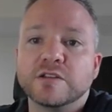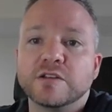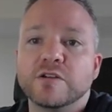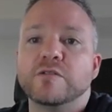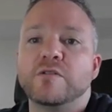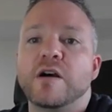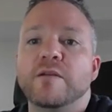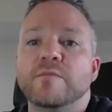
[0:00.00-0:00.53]

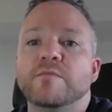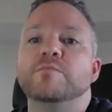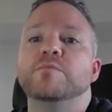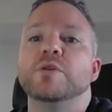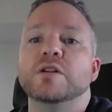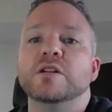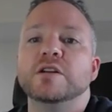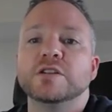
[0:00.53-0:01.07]
so I'm
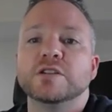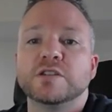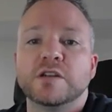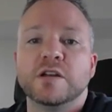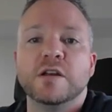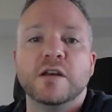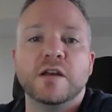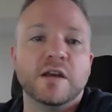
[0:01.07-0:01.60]
bullish
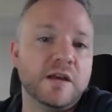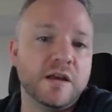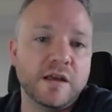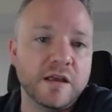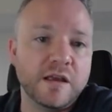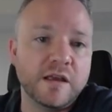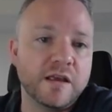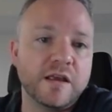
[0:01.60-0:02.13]

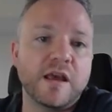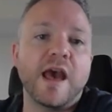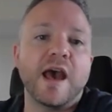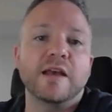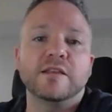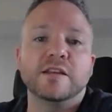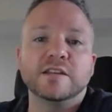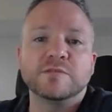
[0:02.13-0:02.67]

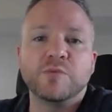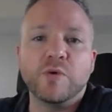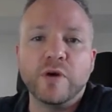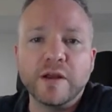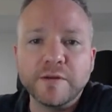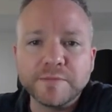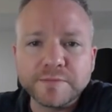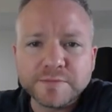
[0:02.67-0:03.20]
at this
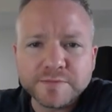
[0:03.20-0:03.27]
point.